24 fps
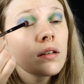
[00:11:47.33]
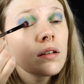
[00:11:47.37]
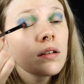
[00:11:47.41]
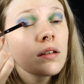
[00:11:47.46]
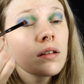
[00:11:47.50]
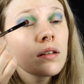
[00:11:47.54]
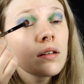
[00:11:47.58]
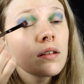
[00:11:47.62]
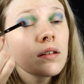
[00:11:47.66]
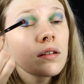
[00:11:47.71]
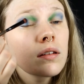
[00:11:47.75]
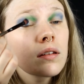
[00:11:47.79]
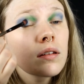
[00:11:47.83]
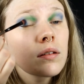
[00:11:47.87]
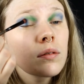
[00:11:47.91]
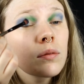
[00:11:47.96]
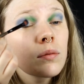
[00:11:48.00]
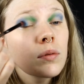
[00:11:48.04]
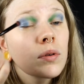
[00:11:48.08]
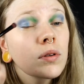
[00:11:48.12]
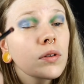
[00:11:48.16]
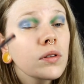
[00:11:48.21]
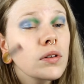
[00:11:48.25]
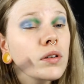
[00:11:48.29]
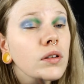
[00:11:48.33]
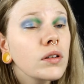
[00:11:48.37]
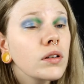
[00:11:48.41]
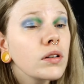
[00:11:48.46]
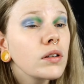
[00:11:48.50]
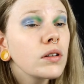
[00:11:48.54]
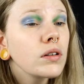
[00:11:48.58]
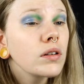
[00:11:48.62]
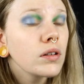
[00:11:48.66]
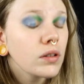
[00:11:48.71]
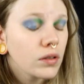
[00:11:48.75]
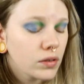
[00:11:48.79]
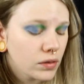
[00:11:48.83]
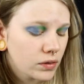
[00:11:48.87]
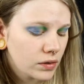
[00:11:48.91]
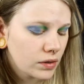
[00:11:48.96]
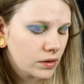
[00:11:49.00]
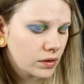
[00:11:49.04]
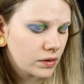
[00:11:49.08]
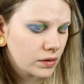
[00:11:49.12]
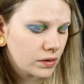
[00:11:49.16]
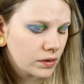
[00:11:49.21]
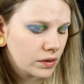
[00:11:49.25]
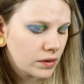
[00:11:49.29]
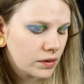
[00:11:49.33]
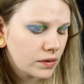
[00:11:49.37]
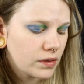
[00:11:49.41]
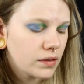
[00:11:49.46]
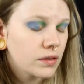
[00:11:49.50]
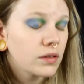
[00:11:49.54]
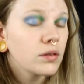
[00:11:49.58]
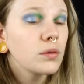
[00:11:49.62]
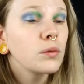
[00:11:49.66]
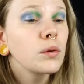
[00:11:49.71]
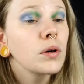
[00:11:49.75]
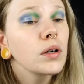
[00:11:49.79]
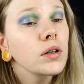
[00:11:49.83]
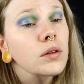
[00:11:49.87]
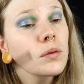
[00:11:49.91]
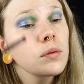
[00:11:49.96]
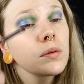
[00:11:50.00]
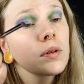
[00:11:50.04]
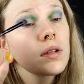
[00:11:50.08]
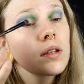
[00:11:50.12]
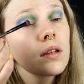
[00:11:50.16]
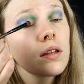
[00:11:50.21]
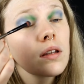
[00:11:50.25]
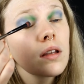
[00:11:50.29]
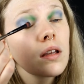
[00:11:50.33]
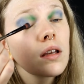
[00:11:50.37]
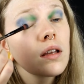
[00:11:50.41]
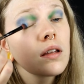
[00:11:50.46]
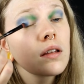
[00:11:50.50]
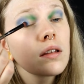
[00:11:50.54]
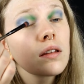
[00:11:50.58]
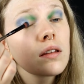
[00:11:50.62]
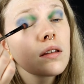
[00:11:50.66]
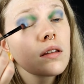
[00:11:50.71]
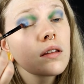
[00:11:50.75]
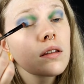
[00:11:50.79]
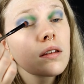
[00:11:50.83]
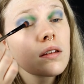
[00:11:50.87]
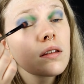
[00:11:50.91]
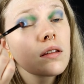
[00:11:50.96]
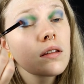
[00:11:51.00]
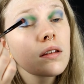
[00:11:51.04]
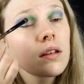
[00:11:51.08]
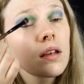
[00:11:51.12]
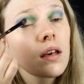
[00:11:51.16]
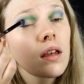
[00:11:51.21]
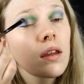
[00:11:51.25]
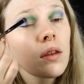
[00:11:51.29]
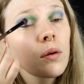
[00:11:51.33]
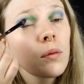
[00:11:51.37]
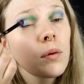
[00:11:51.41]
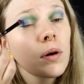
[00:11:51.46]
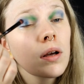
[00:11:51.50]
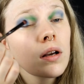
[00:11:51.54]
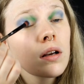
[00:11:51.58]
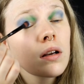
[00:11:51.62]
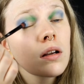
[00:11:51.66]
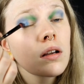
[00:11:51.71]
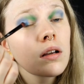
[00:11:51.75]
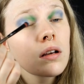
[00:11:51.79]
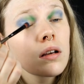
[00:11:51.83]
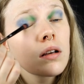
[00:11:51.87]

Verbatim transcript: this was not as easy to work with as the other one.